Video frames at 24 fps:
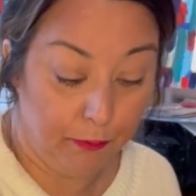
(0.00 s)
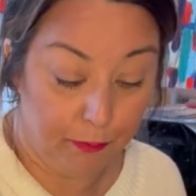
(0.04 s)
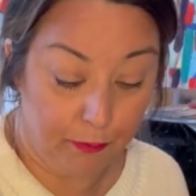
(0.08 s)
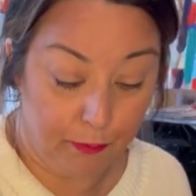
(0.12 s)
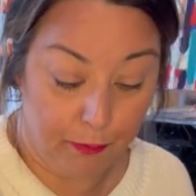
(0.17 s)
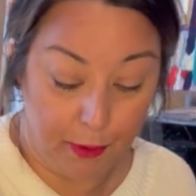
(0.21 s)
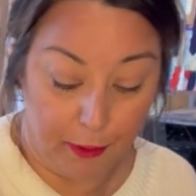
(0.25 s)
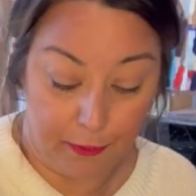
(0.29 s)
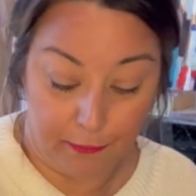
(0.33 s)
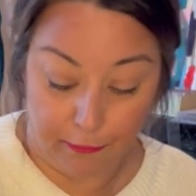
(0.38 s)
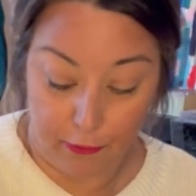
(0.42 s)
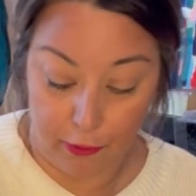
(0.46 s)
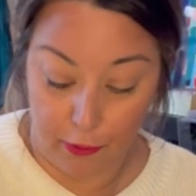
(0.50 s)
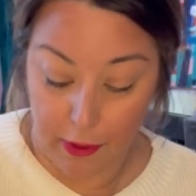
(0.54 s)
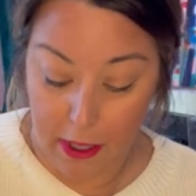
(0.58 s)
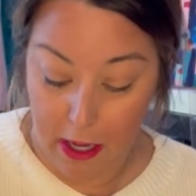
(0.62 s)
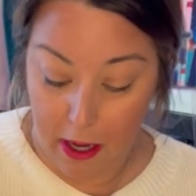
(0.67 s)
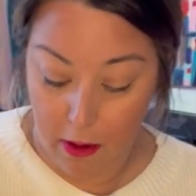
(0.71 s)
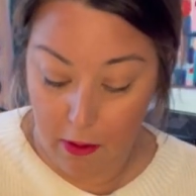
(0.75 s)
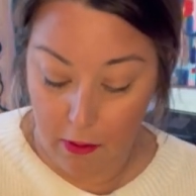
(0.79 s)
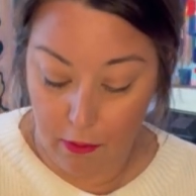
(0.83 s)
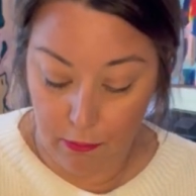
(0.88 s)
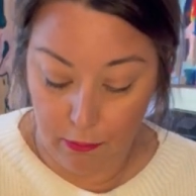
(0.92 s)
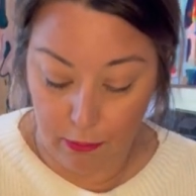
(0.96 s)
But for
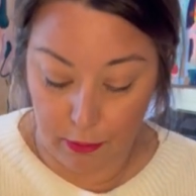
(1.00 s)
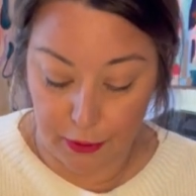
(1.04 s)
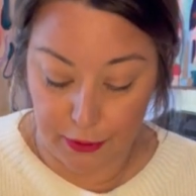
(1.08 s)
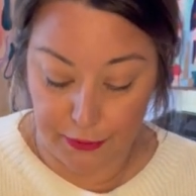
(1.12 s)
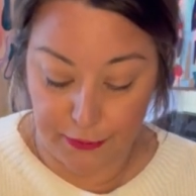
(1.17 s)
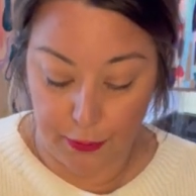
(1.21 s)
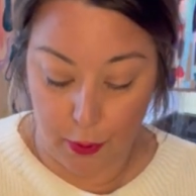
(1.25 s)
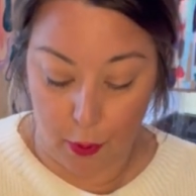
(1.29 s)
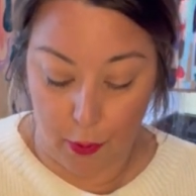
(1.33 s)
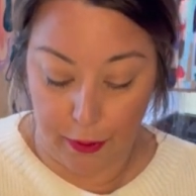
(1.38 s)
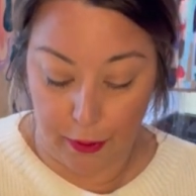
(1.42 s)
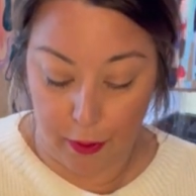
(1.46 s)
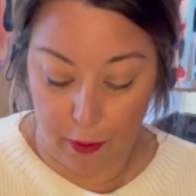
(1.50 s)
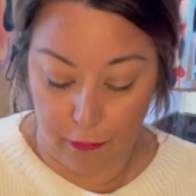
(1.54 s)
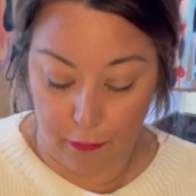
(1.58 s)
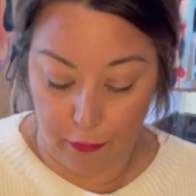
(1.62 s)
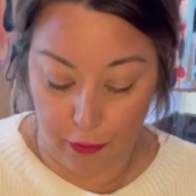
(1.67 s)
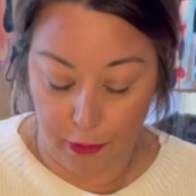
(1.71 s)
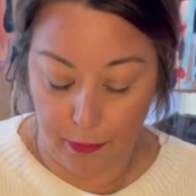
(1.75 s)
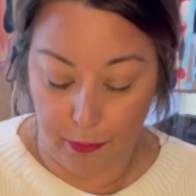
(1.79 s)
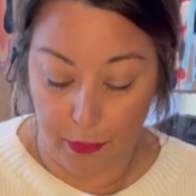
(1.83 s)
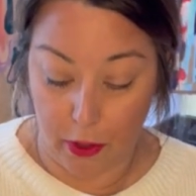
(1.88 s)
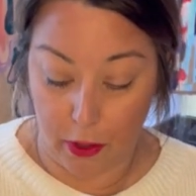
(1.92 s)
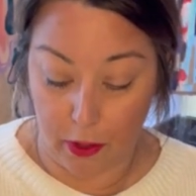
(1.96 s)
now, we're just going over
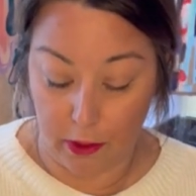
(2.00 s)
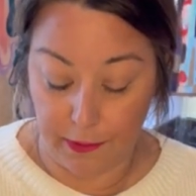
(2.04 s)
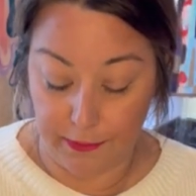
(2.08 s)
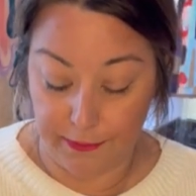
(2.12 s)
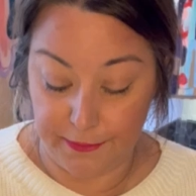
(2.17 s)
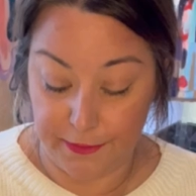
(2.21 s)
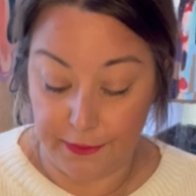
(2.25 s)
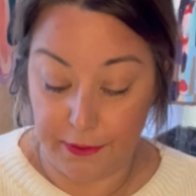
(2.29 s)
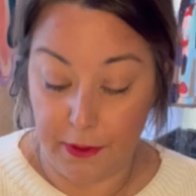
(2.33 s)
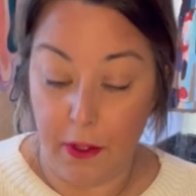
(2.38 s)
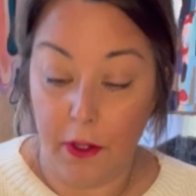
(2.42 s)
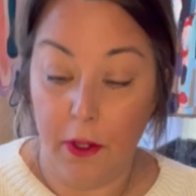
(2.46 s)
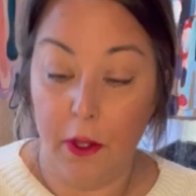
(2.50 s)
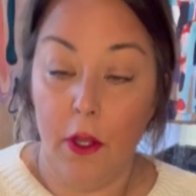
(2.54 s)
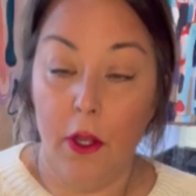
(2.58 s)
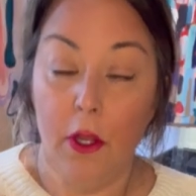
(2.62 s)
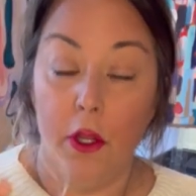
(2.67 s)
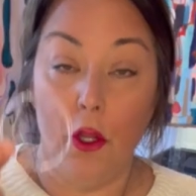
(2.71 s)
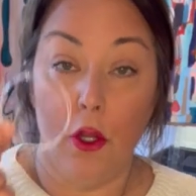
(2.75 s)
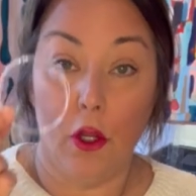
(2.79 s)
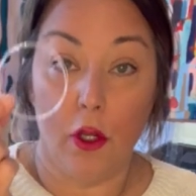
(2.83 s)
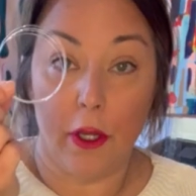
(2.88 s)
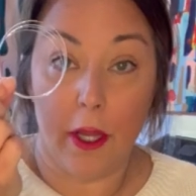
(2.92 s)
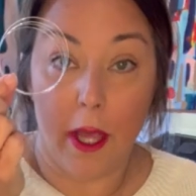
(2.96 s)
the parts.
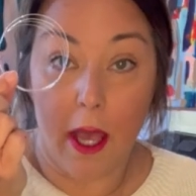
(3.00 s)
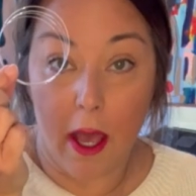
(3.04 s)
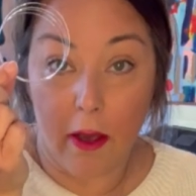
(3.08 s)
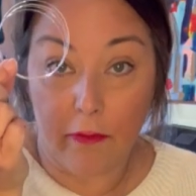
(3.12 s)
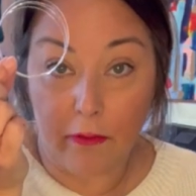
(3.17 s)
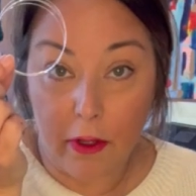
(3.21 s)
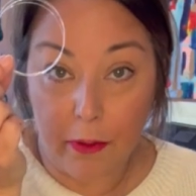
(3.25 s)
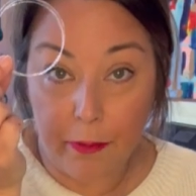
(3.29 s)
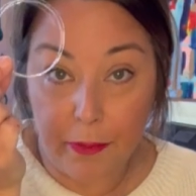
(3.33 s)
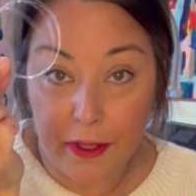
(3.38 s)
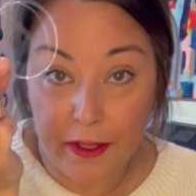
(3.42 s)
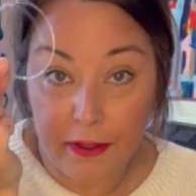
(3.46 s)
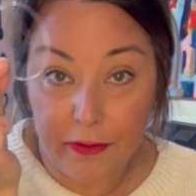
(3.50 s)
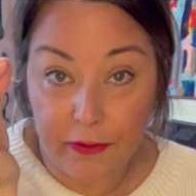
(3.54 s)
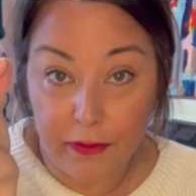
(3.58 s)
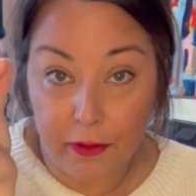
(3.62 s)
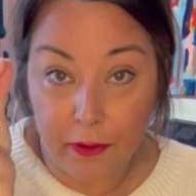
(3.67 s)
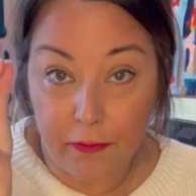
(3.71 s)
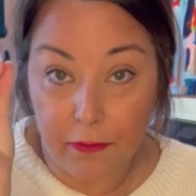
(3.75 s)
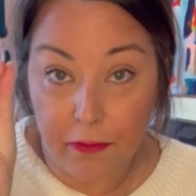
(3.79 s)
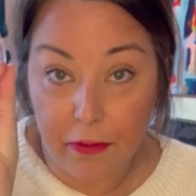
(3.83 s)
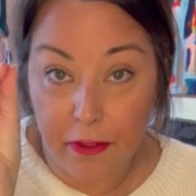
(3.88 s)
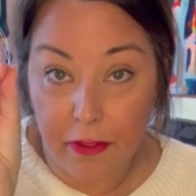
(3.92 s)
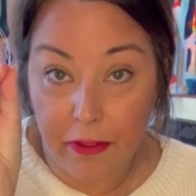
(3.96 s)
You're gonna have a piece
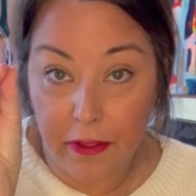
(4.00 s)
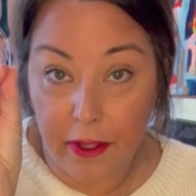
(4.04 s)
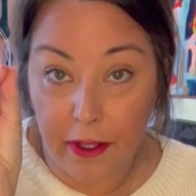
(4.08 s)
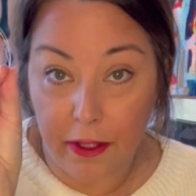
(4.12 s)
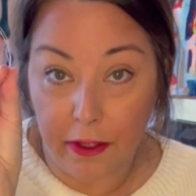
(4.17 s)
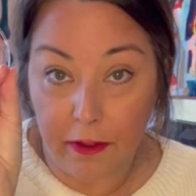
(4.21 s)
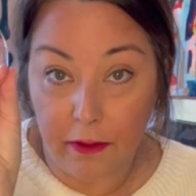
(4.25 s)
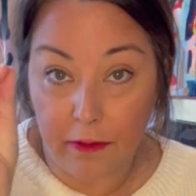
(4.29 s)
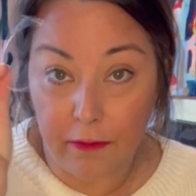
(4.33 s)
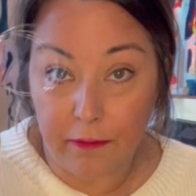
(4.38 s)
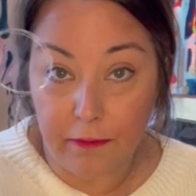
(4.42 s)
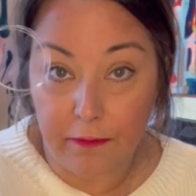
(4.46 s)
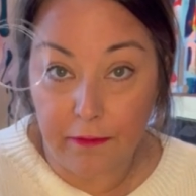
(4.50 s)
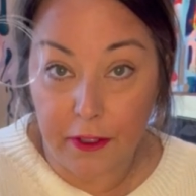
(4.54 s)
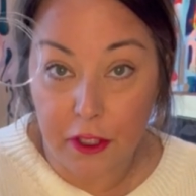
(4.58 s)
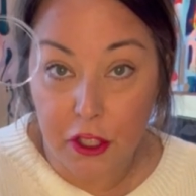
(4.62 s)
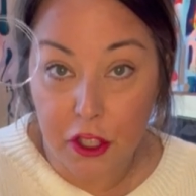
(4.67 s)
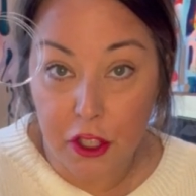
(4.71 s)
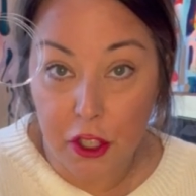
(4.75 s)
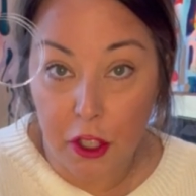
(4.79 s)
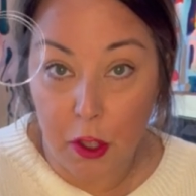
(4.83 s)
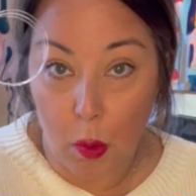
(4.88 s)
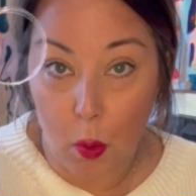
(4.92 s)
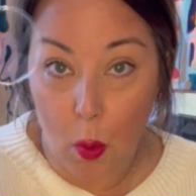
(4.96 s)
of thin
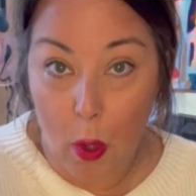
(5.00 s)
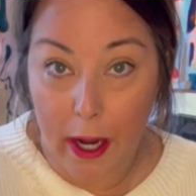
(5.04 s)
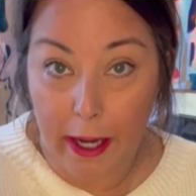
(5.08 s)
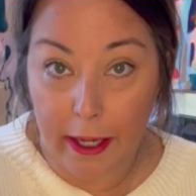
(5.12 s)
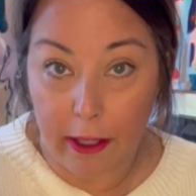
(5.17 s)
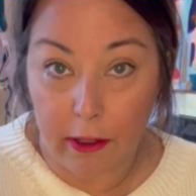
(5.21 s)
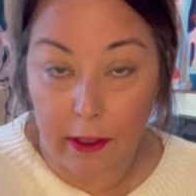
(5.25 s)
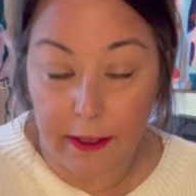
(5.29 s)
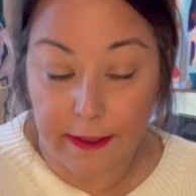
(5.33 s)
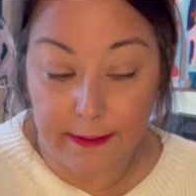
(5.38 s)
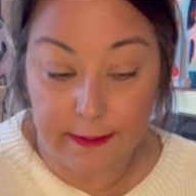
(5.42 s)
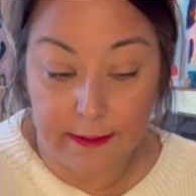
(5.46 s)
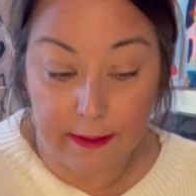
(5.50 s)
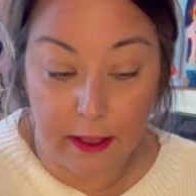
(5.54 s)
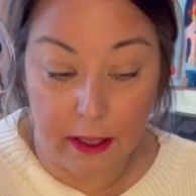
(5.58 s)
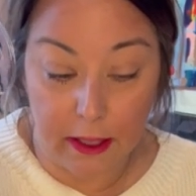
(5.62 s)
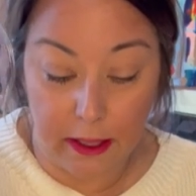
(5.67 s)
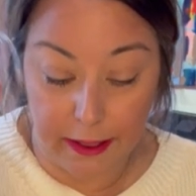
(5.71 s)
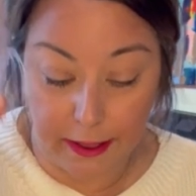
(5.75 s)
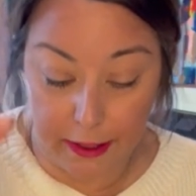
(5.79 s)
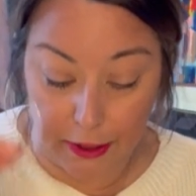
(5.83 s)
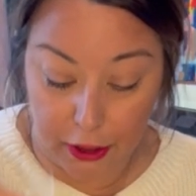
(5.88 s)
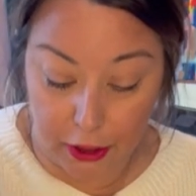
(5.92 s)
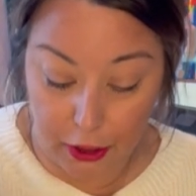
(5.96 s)
fishing wire. It's
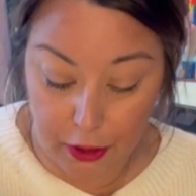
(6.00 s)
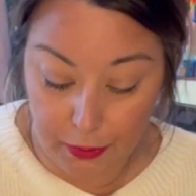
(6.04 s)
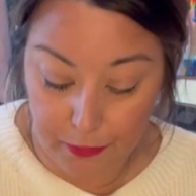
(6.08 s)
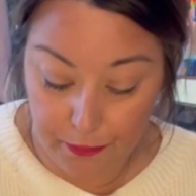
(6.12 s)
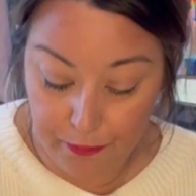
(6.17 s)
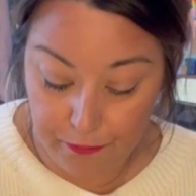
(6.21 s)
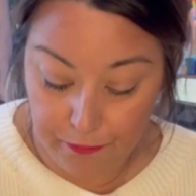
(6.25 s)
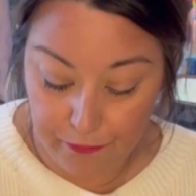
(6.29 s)
clear.